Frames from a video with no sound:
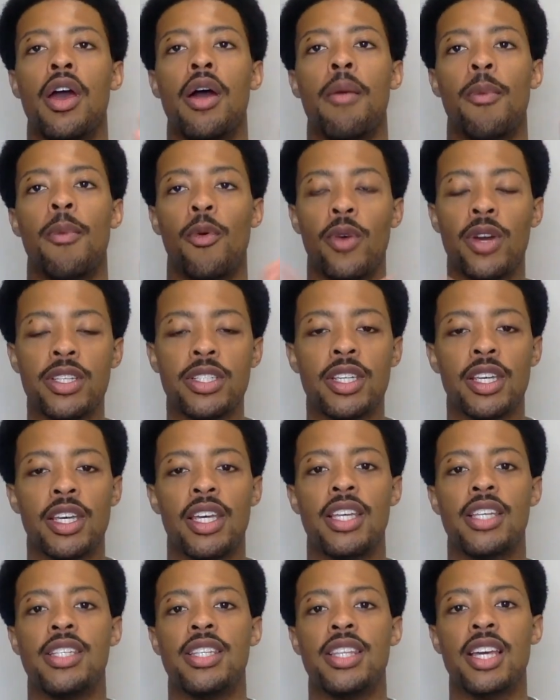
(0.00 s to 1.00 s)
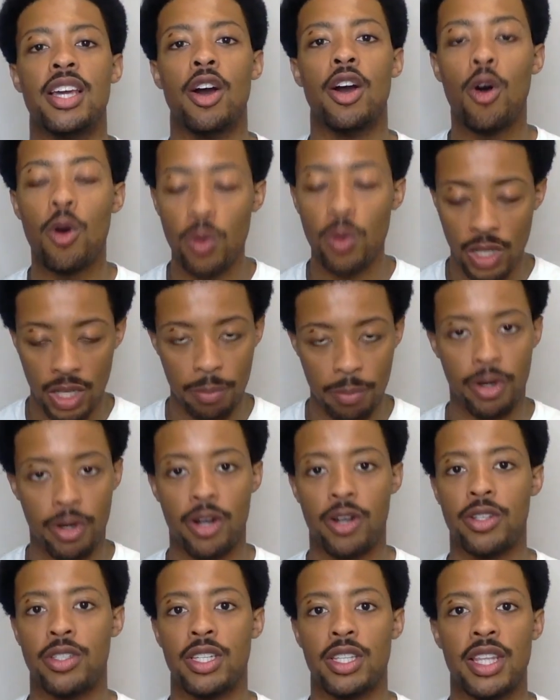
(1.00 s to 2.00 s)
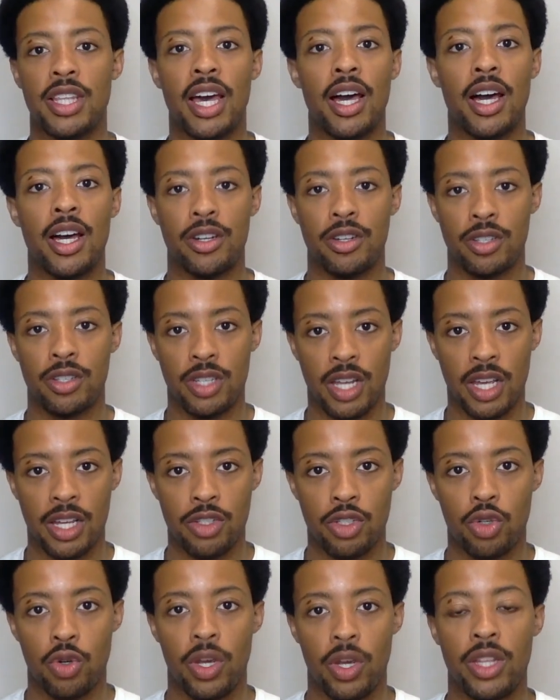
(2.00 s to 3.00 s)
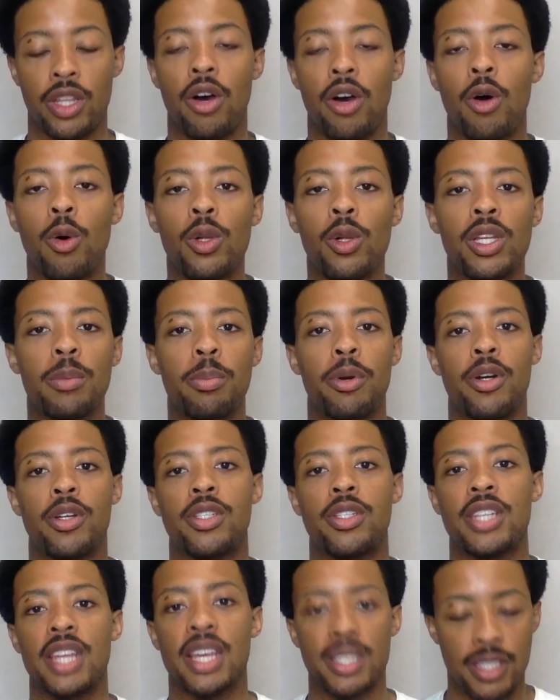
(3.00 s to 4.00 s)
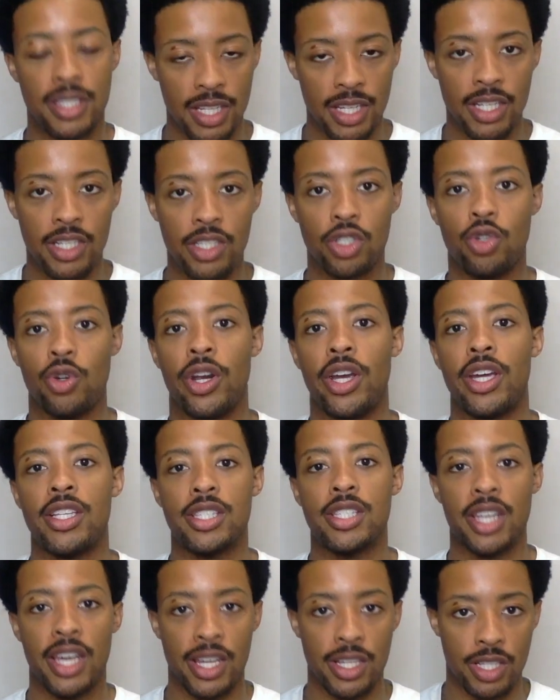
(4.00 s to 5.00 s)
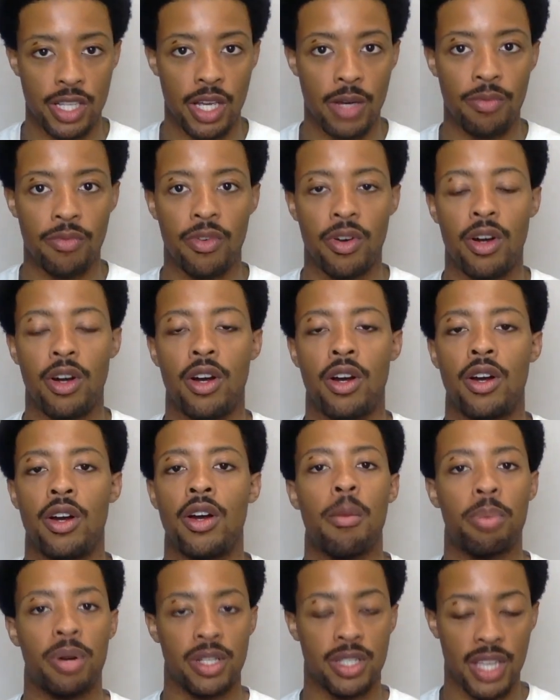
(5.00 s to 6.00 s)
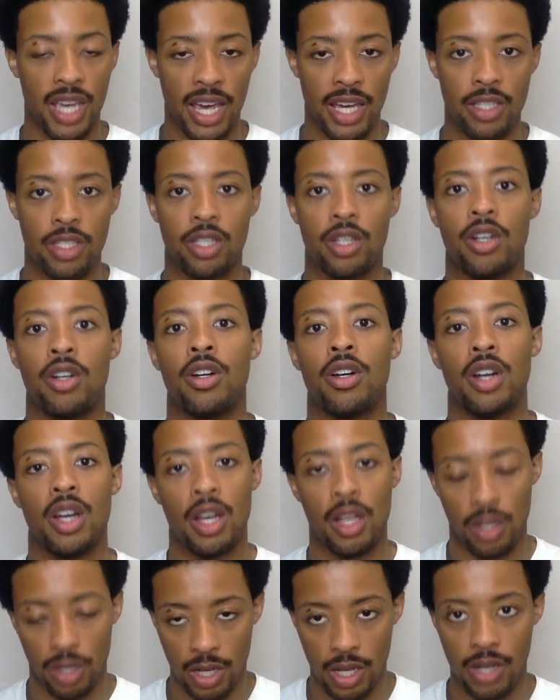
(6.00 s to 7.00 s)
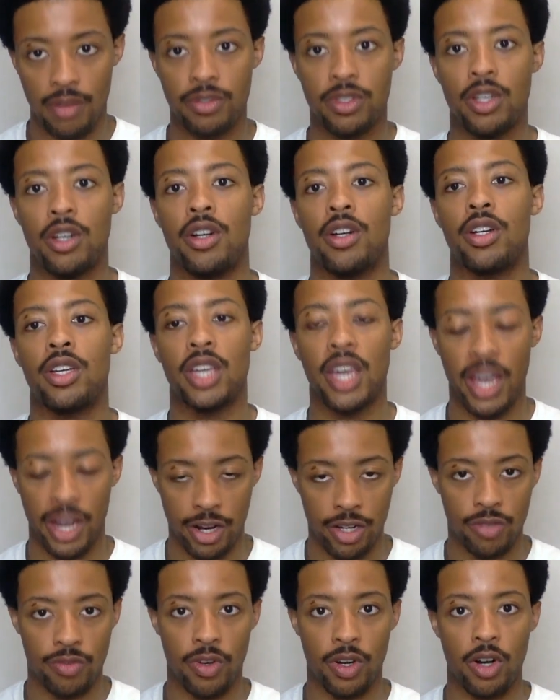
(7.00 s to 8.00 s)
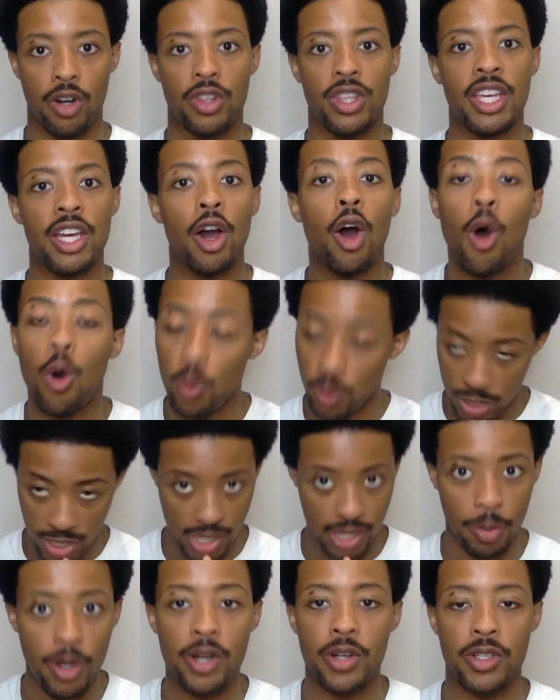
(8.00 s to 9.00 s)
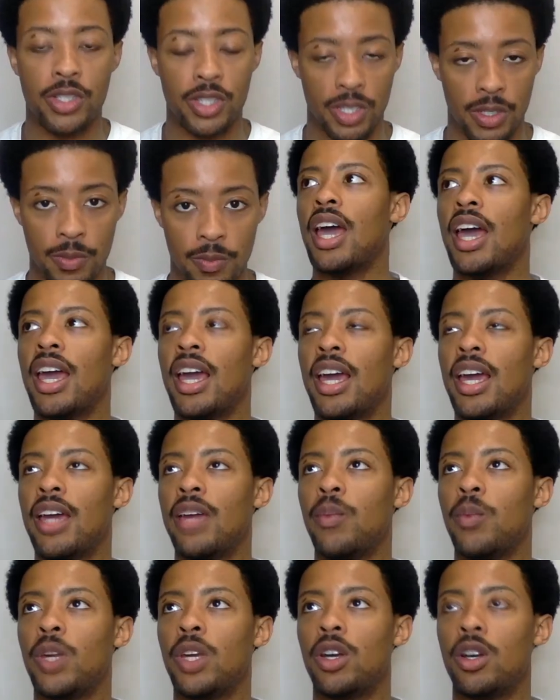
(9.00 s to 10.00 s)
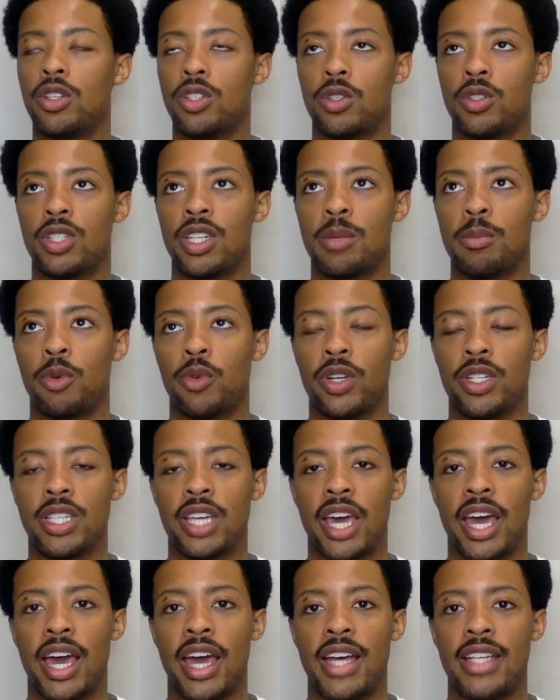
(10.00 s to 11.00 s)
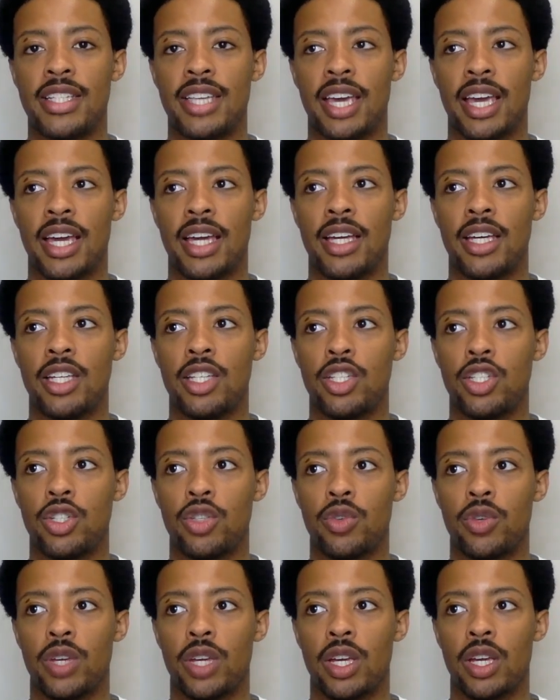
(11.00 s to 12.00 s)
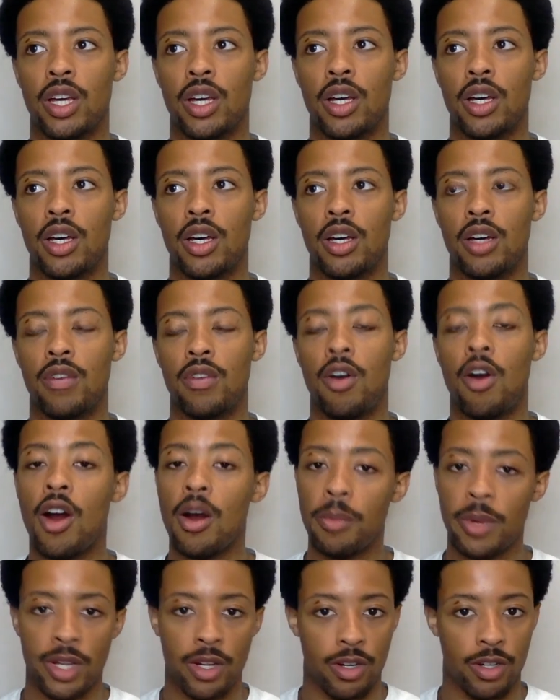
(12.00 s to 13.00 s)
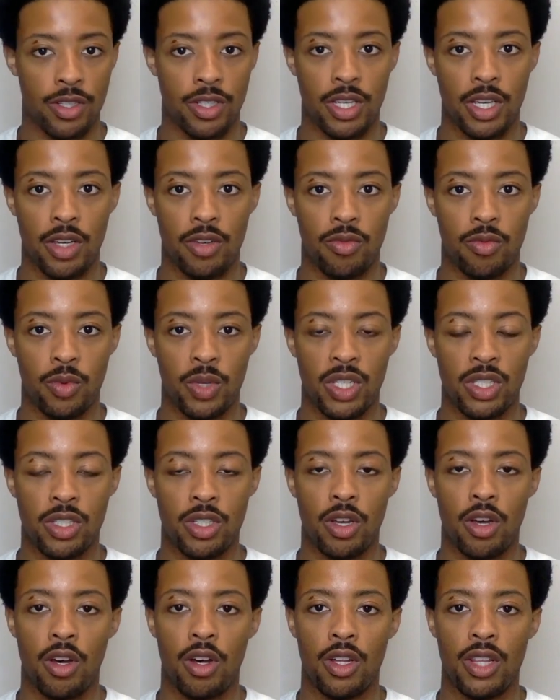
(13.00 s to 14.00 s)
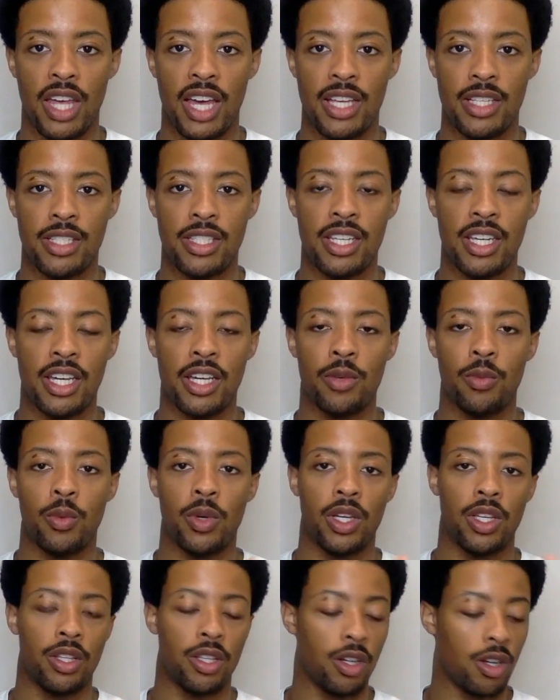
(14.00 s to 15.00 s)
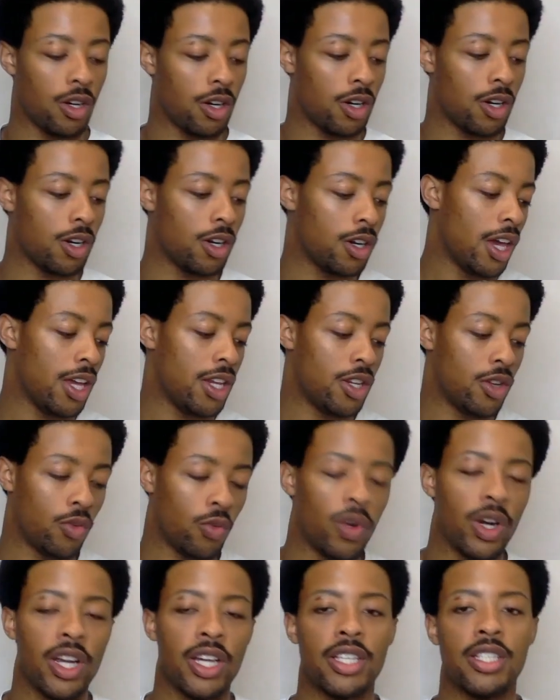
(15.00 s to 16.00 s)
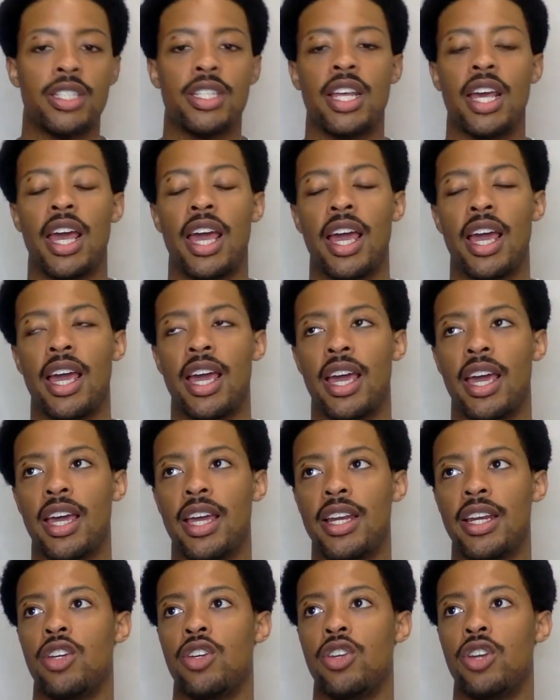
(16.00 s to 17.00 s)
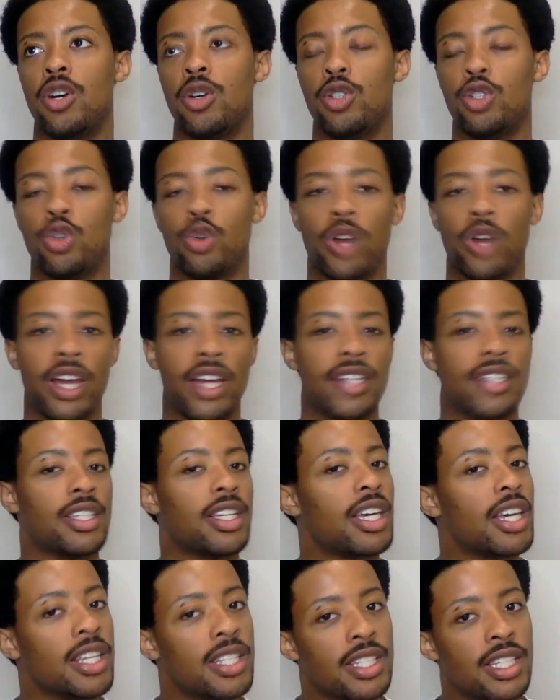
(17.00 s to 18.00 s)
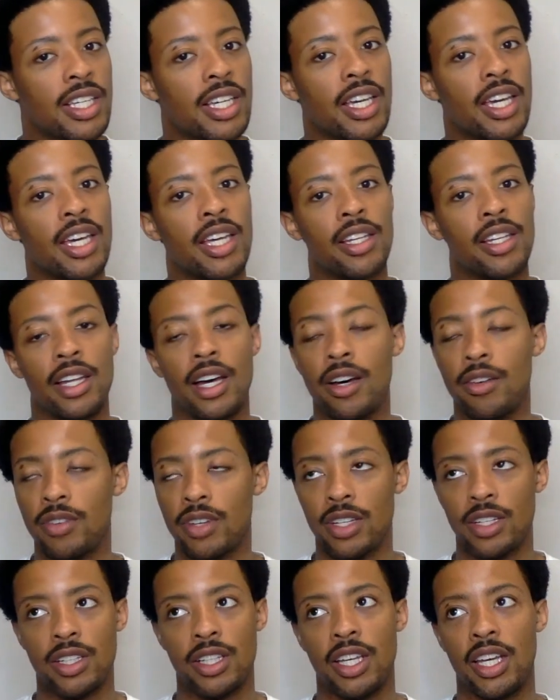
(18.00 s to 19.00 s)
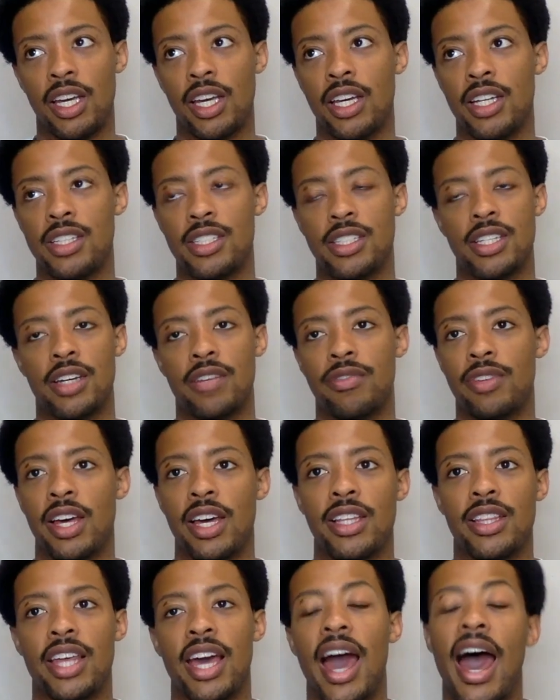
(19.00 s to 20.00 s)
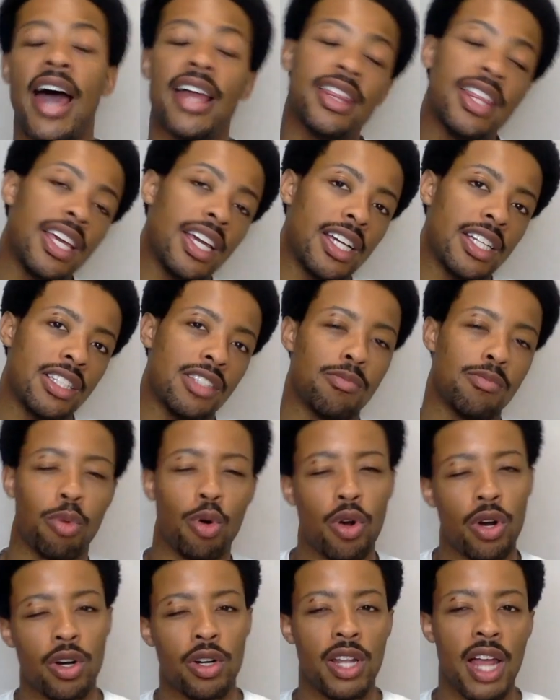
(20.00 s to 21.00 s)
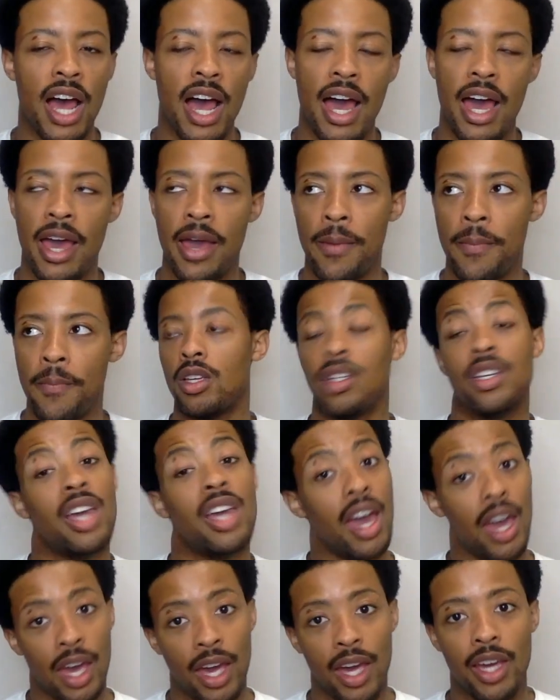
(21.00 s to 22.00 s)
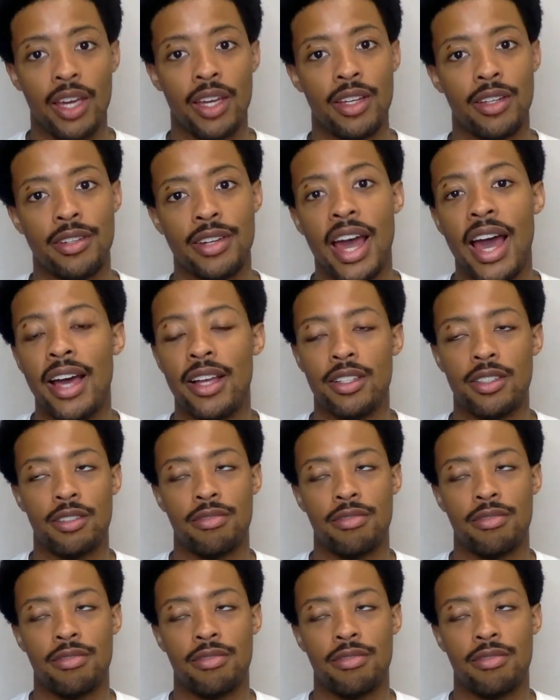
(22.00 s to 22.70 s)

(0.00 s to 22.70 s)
Marissa is the only person that understands Dre, the only person that sees Dre, stands up for her, protects her, loves her, cares for her, the only person. And we also see Marissa has a history of harming herself. We saw that scene with her in the wrist, and, you know, Dre is kissing it lovingly and stuff like that. I think it's borderline gay, not...